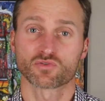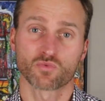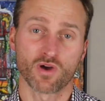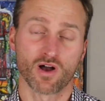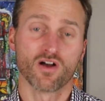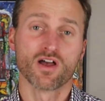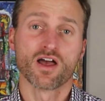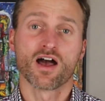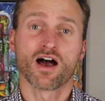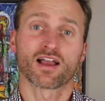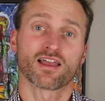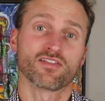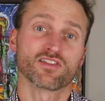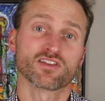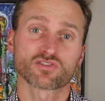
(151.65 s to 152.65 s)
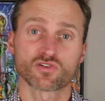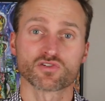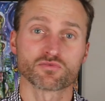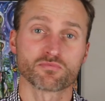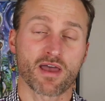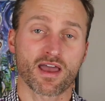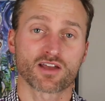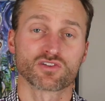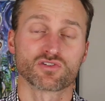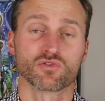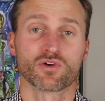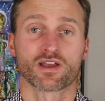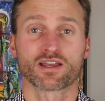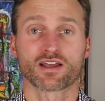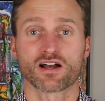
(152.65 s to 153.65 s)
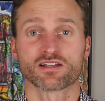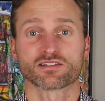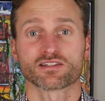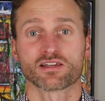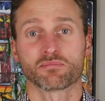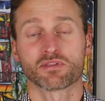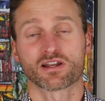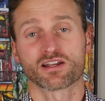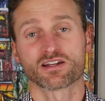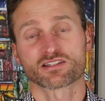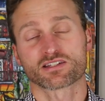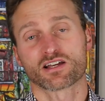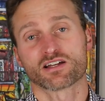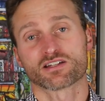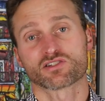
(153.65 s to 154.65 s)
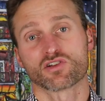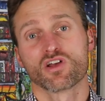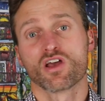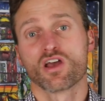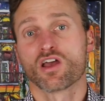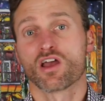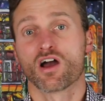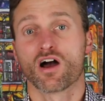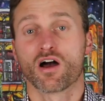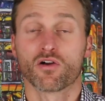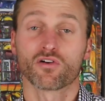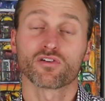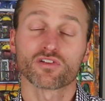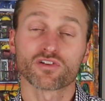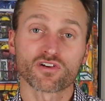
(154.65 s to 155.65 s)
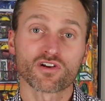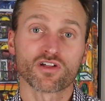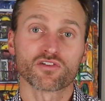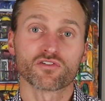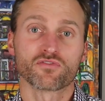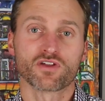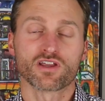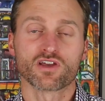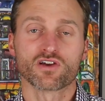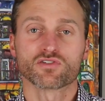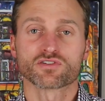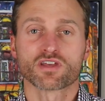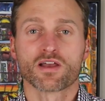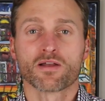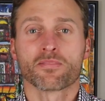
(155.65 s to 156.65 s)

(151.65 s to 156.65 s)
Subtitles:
Well, again, this goes back to a concept that I discussed earlier in other videos,